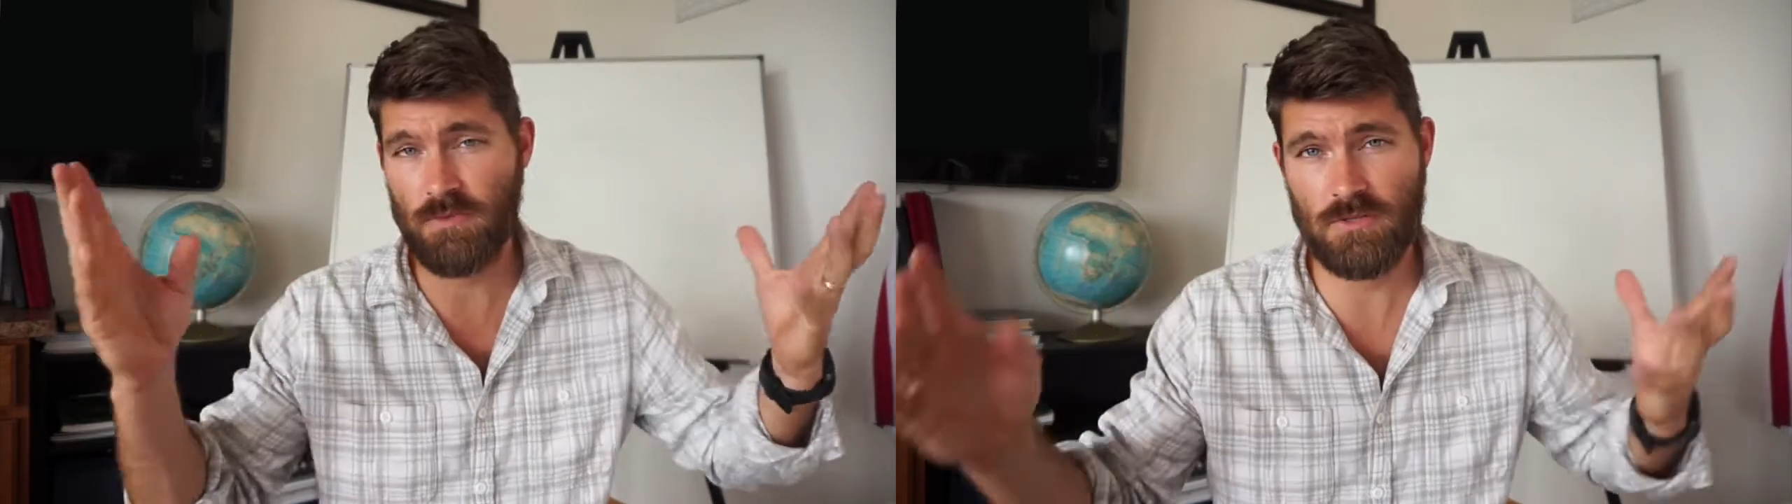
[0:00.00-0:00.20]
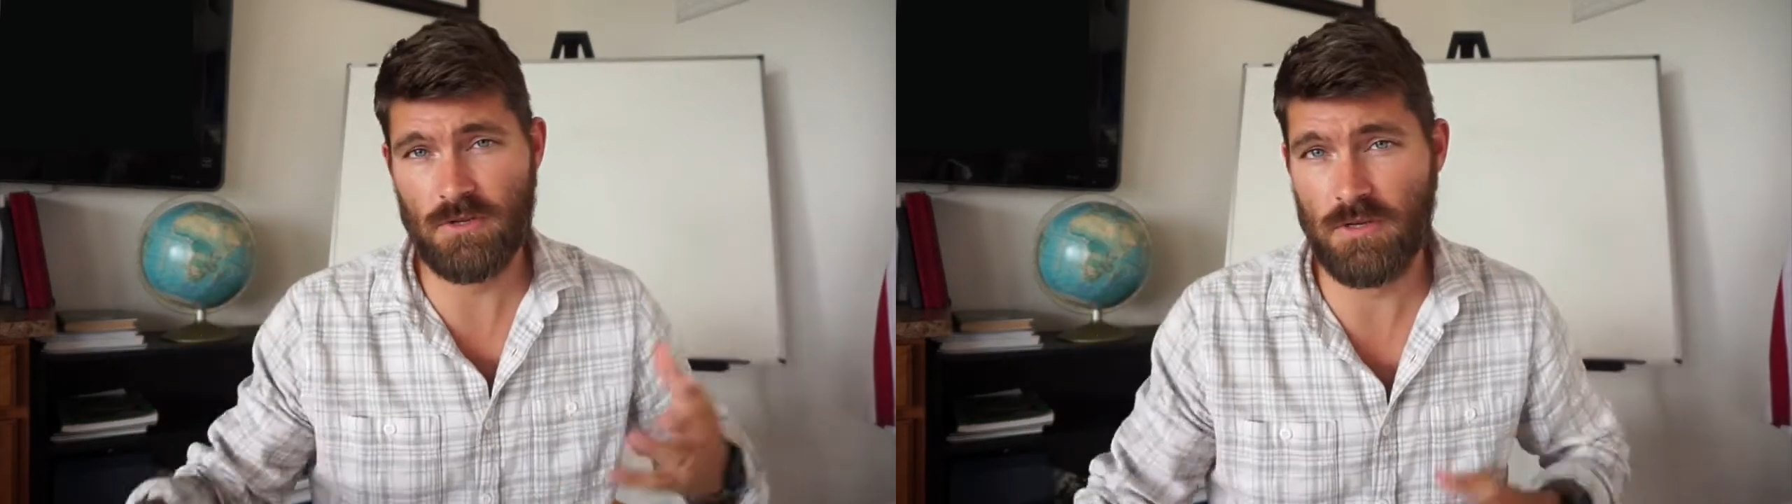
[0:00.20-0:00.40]
of
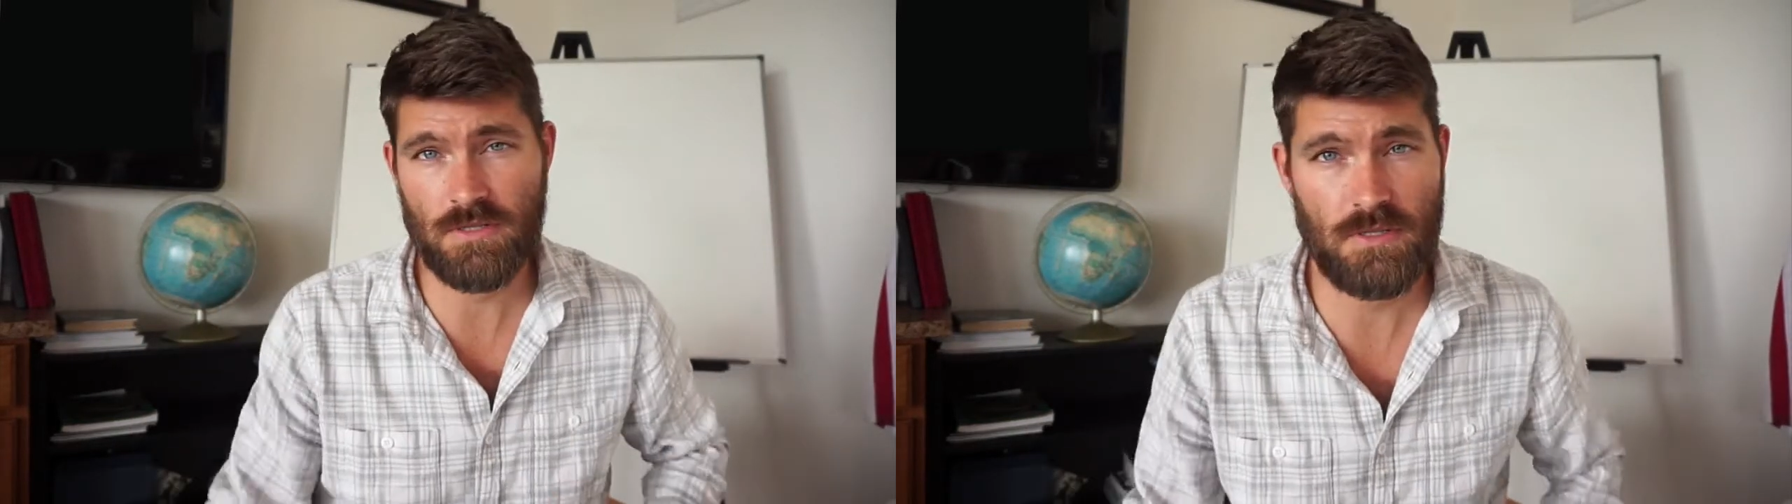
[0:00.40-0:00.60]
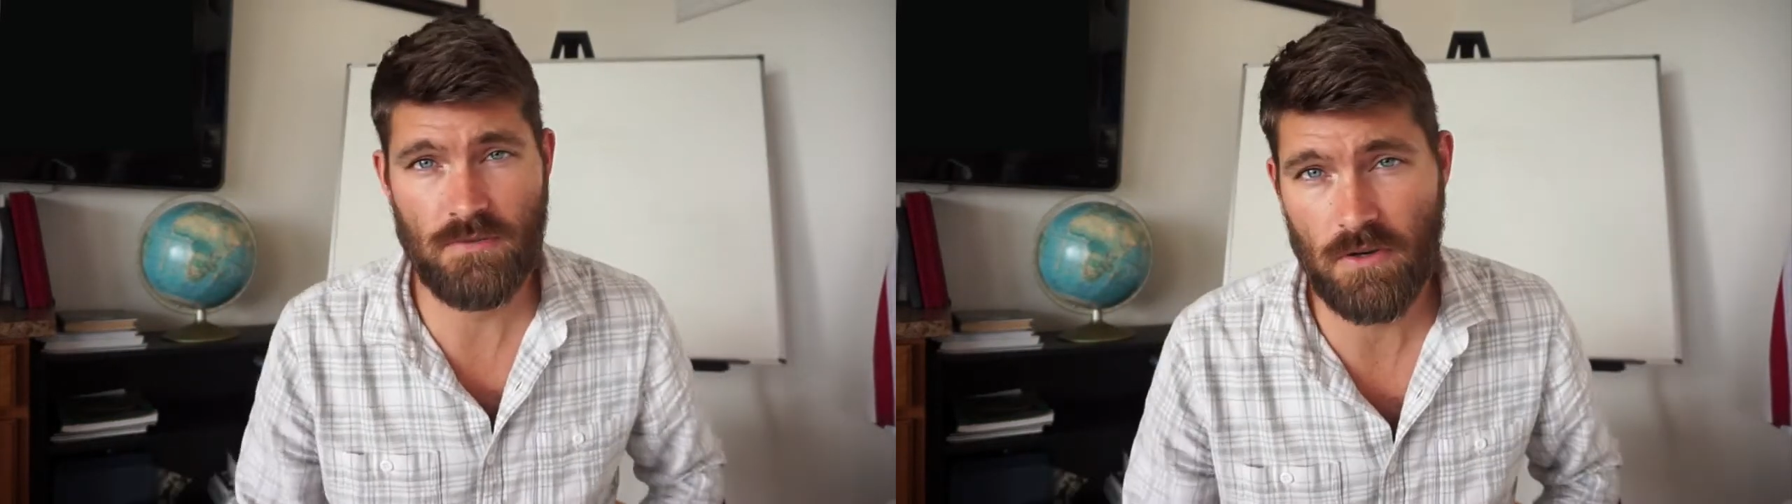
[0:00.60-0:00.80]
your
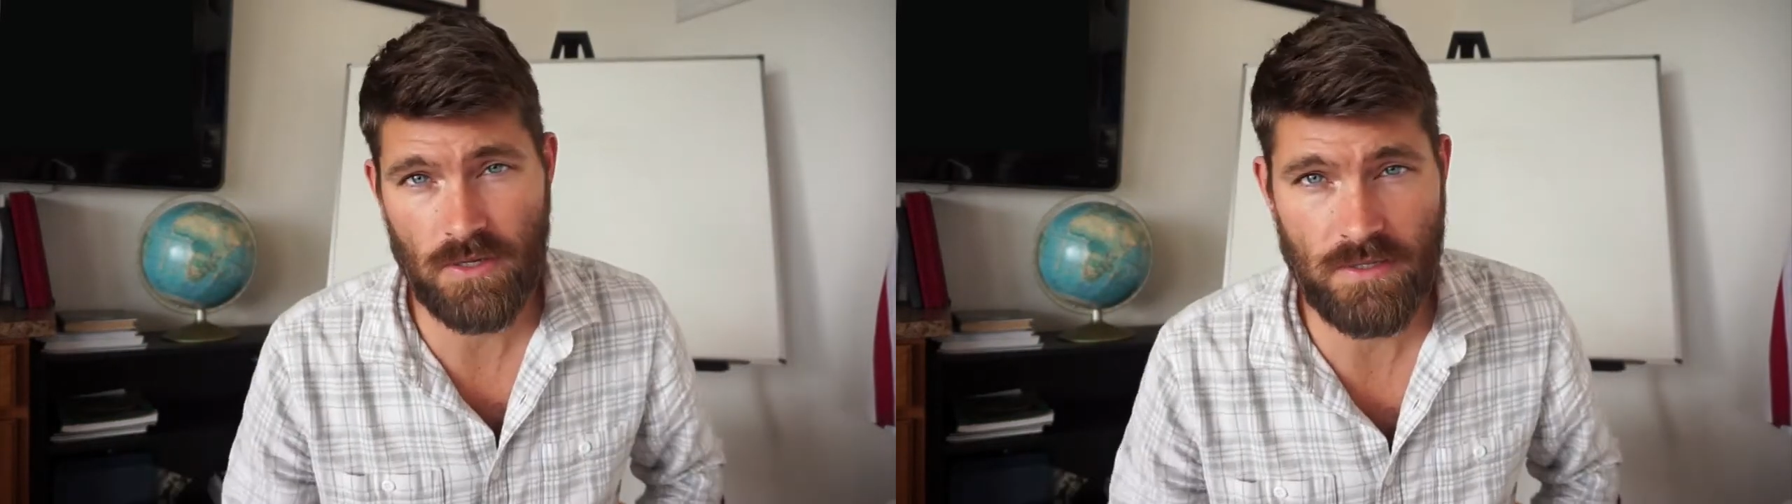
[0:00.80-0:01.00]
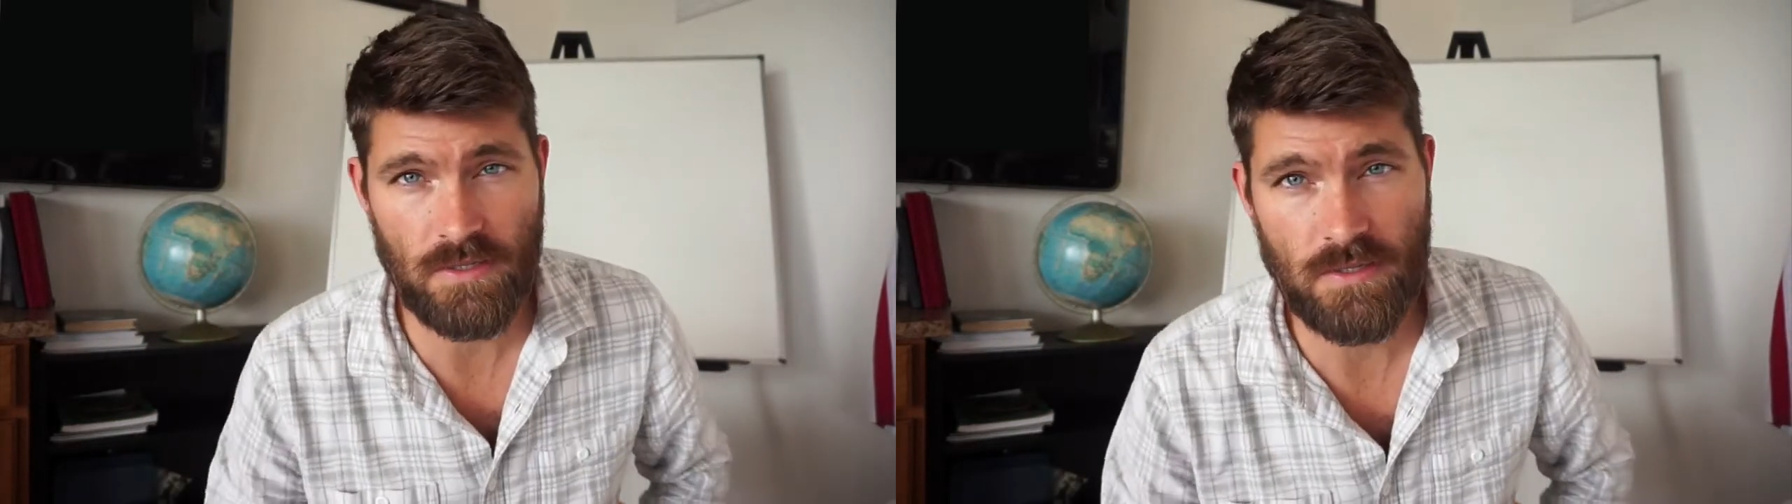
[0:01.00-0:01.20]
drawings that you've
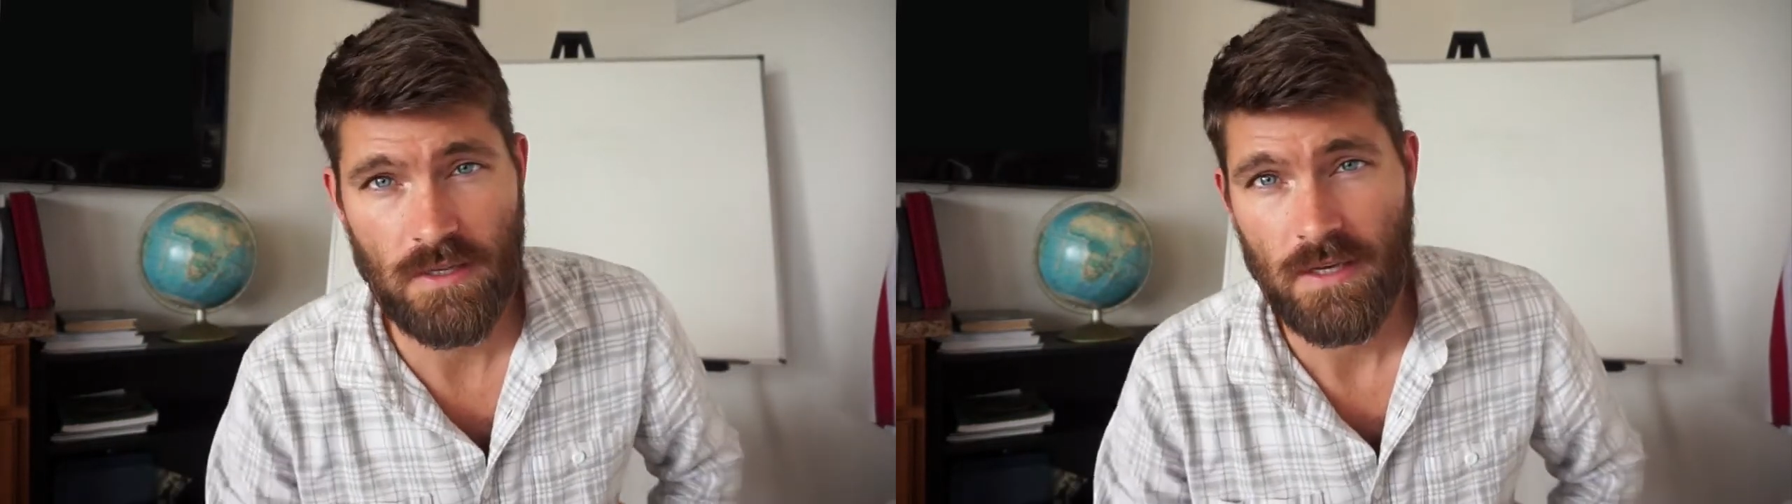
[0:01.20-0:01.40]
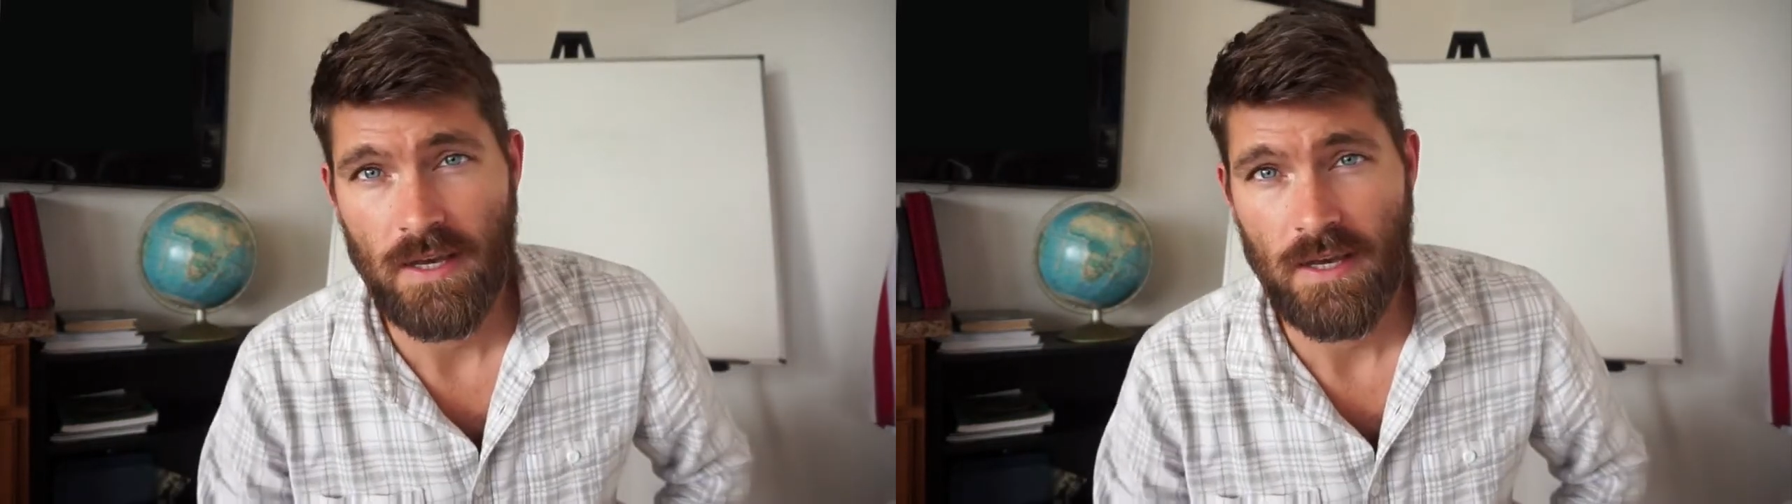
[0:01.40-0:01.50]
already done,